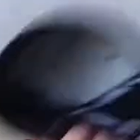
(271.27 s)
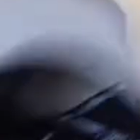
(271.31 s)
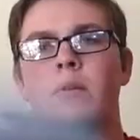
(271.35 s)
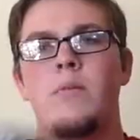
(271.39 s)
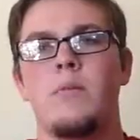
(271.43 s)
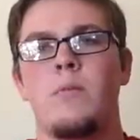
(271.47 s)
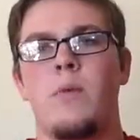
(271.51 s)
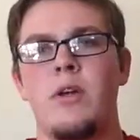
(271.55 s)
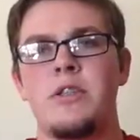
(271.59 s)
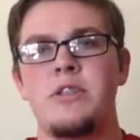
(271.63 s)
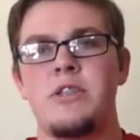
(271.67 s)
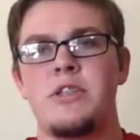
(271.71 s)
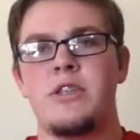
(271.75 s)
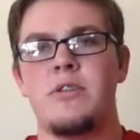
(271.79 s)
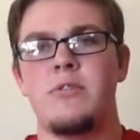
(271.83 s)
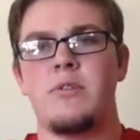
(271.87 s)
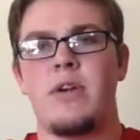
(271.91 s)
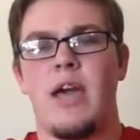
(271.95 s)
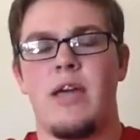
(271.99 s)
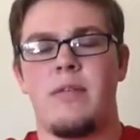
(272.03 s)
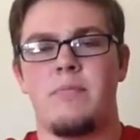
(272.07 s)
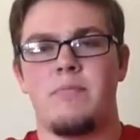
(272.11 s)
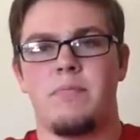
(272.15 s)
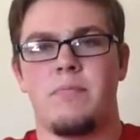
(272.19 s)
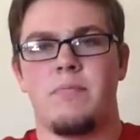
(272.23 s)
once you
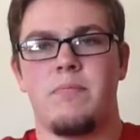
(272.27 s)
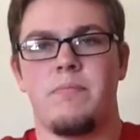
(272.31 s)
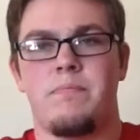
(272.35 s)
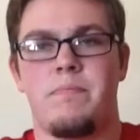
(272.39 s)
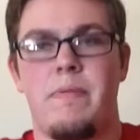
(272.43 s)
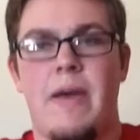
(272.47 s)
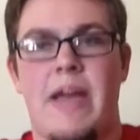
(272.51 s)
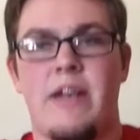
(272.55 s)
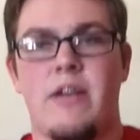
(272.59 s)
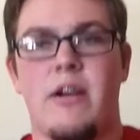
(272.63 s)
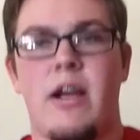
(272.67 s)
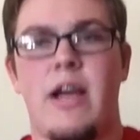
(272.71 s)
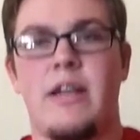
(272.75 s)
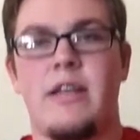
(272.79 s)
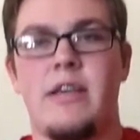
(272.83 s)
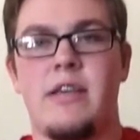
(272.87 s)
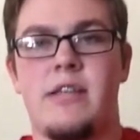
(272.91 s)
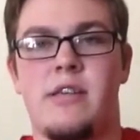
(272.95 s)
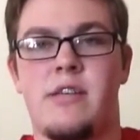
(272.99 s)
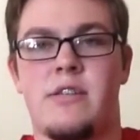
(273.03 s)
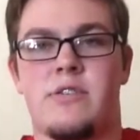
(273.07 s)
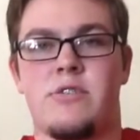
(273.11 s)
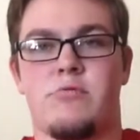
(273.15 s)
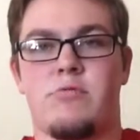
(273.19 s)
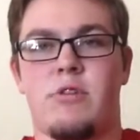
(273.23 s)
get better at it,
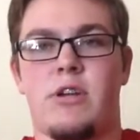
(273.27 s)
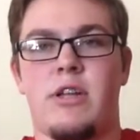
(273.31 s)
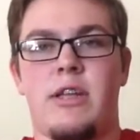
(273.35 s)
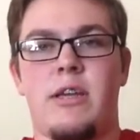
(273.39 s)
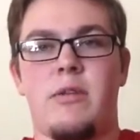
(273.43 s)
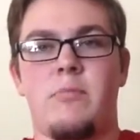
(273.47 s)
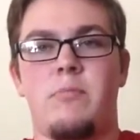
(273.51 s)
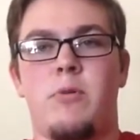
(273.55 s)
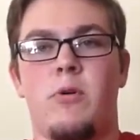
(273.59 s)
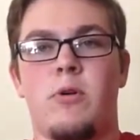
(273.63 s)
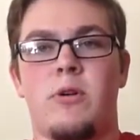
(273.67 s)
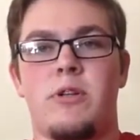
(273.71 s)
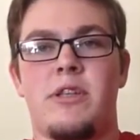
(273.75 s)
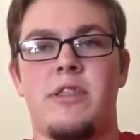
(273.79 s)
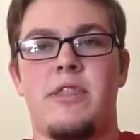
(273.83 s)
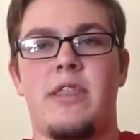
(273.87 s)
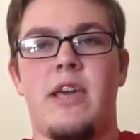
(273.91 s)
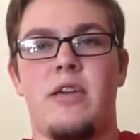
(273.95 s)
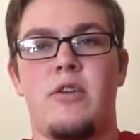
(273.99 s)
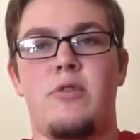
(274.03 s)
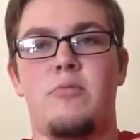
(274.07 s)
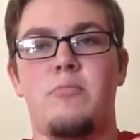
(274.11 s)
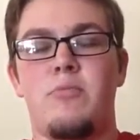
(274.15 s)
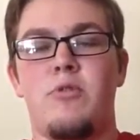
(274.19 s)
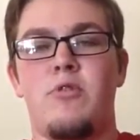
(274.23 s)
it's really important
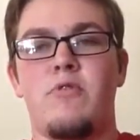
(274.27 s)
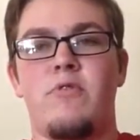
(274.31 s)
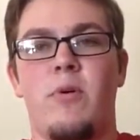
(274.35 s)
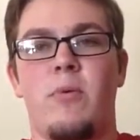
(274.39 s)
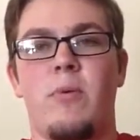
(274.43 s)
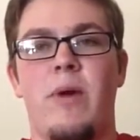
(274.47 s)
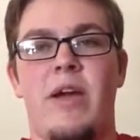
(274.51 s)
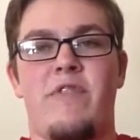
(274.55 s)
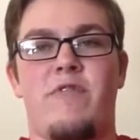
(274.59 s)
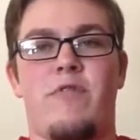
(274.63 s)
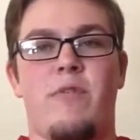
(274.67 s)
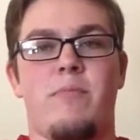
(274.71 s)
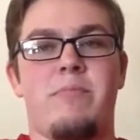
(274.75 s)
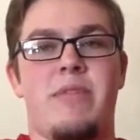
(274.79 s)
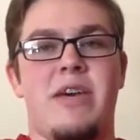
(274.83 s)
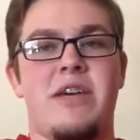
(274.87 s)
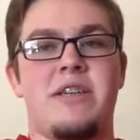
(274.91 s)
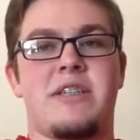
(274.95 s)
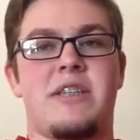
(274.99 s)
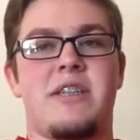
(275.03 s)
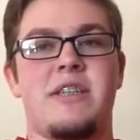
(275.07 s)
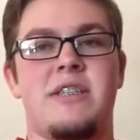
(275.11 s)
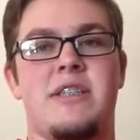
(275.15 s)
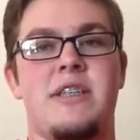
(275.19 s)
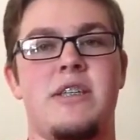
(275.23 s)
that you move away from this
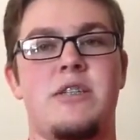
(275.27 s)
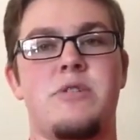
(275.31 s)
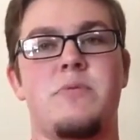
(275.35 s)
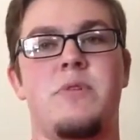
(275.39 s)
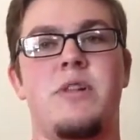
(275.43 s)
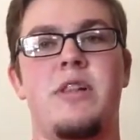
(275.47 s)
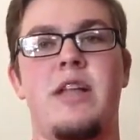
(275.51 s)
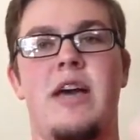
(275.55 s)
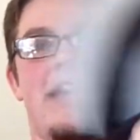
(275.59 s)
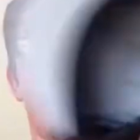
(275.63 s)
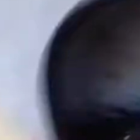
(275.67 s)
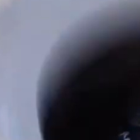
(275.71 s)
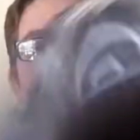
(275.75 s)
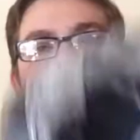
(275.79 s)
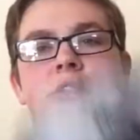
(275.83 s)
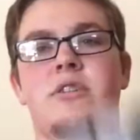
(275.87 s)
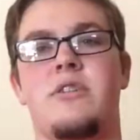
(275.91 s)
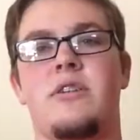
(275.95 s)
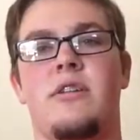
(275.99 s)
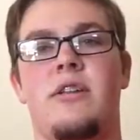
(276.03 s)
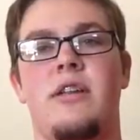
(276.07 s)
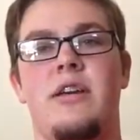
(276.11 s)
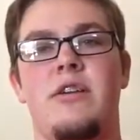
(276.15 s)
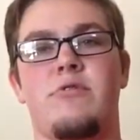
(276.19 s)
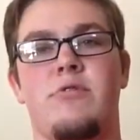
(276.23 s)
because this will
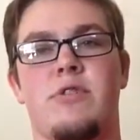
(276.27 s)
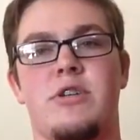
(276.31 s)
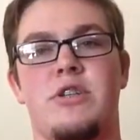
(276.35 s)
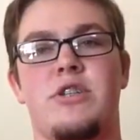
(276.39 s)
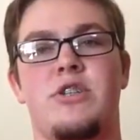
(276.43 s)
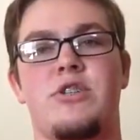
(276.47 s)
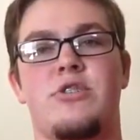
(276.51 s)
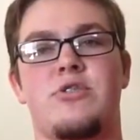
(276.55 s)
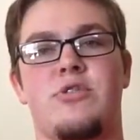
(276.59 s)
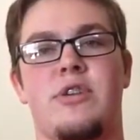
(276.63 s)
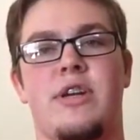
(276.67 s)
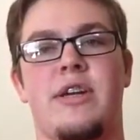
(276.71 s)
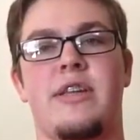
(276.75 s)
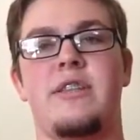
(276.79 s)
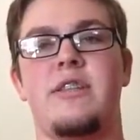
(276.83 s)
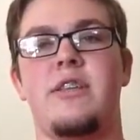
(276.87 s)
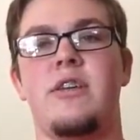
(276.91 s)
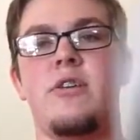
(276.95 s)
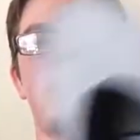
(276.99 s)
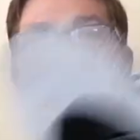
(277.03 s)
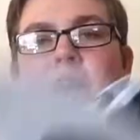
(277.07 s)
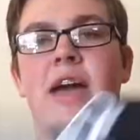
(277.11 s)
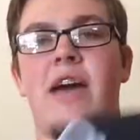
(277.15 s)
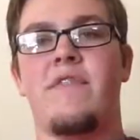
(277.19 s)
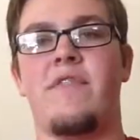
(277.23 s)
actually restrict
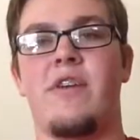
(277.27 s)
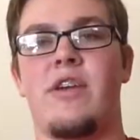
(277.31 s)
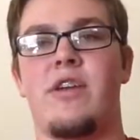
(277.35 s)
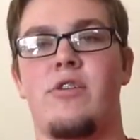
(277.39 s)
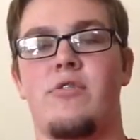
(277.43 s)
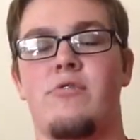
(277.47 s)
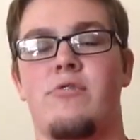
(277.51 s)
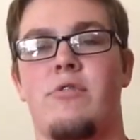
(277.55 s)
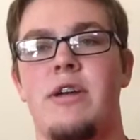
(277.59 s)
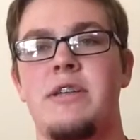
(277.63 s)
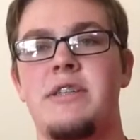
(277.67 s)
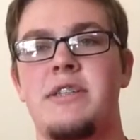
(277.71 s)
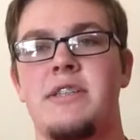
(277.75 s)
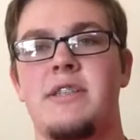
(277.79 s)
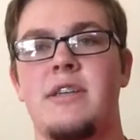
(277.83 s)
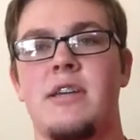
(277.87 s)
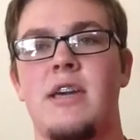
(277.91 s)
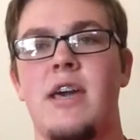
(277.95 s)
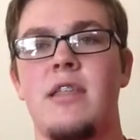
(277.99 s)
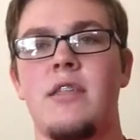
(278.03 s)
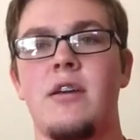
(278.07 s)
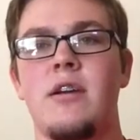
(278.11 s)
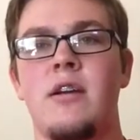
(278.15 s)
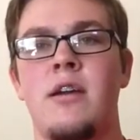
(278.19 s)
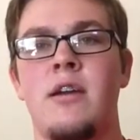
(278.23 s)
you having your wrists
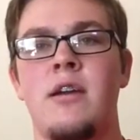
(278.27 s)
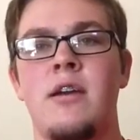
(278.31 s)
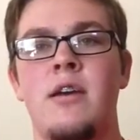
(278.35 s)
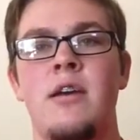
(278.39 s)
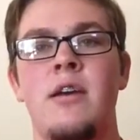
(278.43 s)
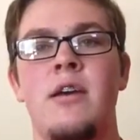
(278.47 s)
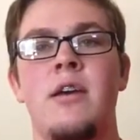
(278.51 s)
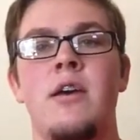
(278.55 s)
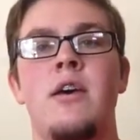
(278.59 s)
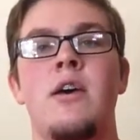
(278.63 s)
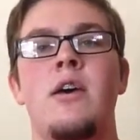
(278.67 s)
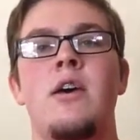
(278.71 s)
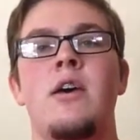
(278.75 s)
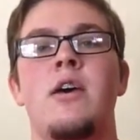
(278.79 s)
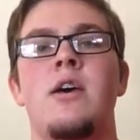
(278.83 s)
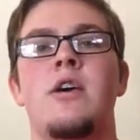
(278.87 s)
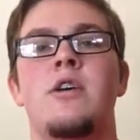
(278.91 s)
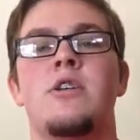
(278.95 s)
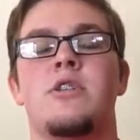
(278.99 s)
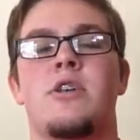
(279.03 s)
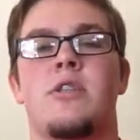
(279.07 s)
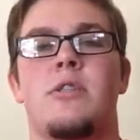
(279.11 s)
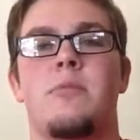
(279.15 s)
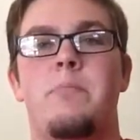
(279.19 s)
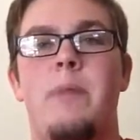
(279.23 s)
together.
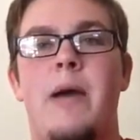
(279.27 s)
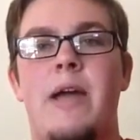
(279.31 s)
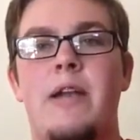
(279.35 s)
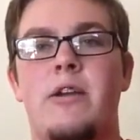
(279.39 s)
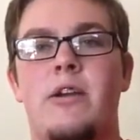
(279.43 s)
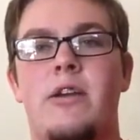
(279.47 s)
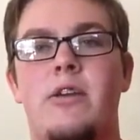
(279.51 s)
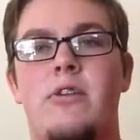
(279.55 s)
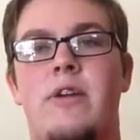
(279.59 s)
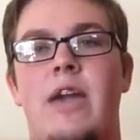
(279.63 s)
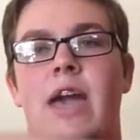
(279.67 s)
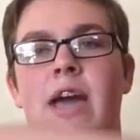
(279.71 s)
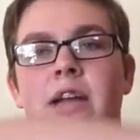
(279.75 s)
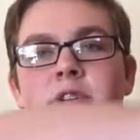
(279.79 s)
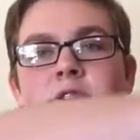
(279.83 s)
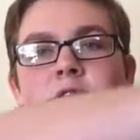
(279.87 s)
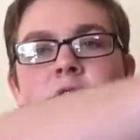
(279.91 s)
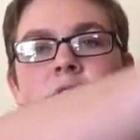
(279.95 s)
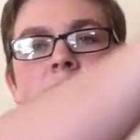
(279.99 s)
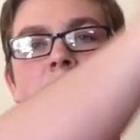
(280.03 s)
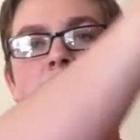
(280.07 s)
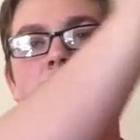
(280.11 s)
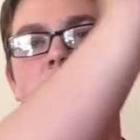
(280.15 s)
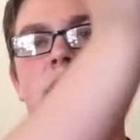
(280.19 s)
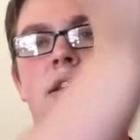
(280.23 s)
So the better you get,
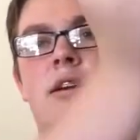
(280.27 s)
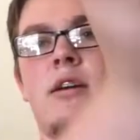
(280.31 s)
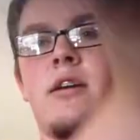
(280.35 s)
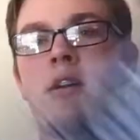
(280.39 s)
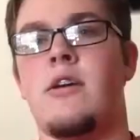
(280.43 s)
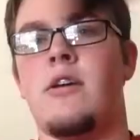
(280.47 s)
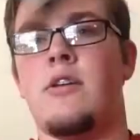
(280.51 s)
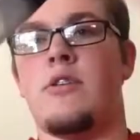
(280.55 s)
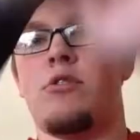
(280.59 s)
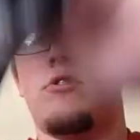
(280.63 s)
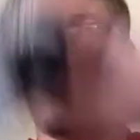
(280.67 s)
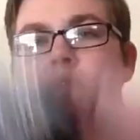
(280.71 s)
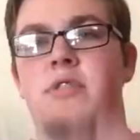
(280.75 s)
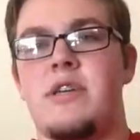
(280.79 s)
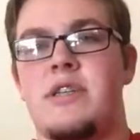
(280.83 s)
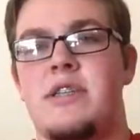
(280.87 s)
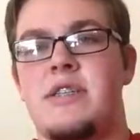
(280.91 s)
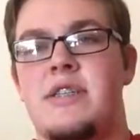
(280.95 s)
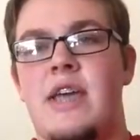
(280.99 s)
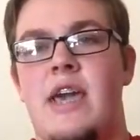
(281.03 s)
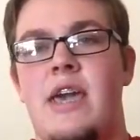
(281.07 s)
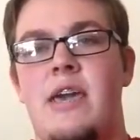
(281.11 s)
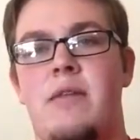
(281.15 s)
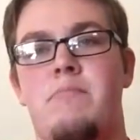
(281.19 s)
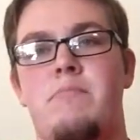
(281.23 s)
try to do the
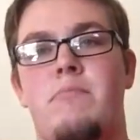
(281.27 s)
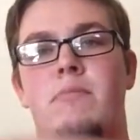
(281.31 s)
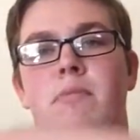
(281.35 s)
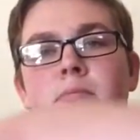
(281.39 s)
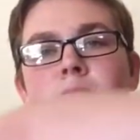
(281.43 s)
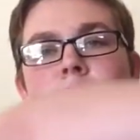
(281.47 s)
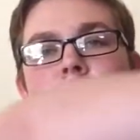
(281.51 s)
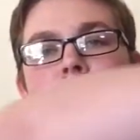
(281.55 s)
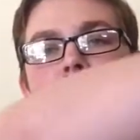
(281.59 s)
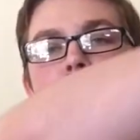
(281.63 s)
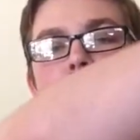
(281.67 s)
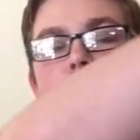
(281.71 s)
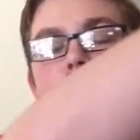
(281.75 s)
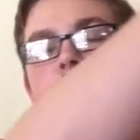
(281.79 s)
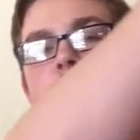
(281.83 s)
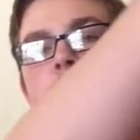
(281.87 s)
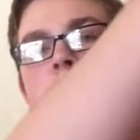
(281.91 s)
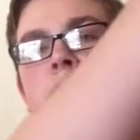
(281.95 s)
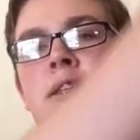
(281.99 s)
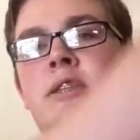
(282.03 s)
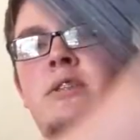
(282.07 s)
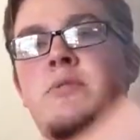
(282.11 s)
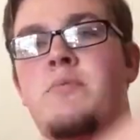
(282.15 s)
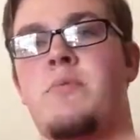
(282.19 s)
same movements